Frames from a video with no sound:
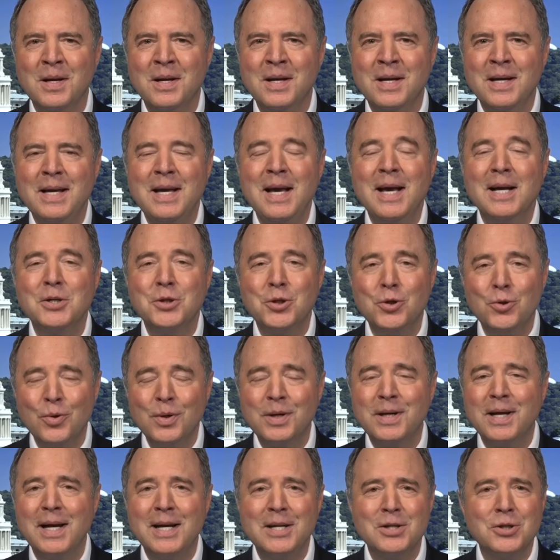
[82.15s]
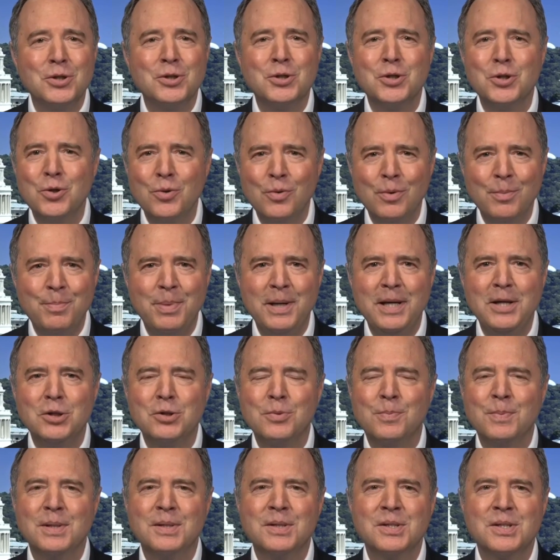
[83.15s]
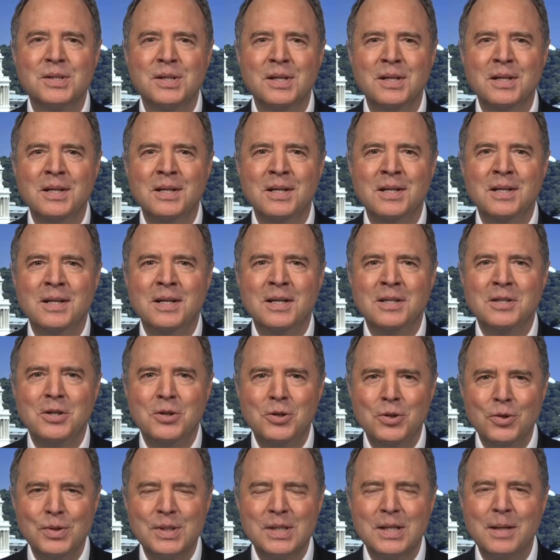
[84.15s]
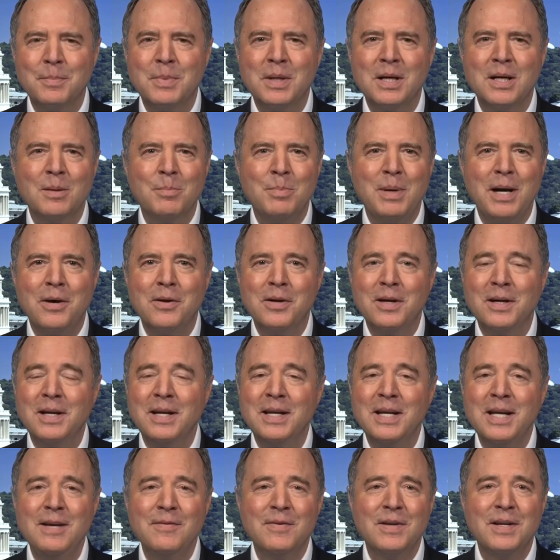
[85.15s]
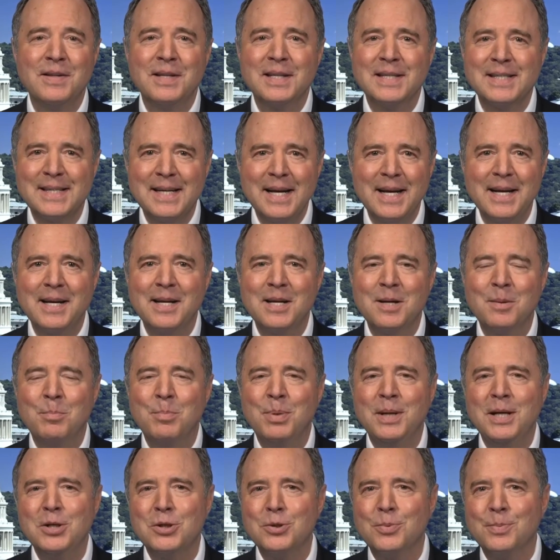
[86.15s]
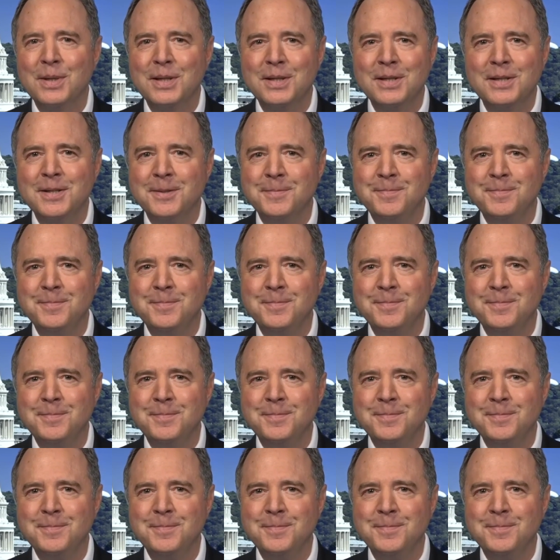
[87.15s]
He had two occasions, two impeachments, to do something about it. And even in the second impeachment,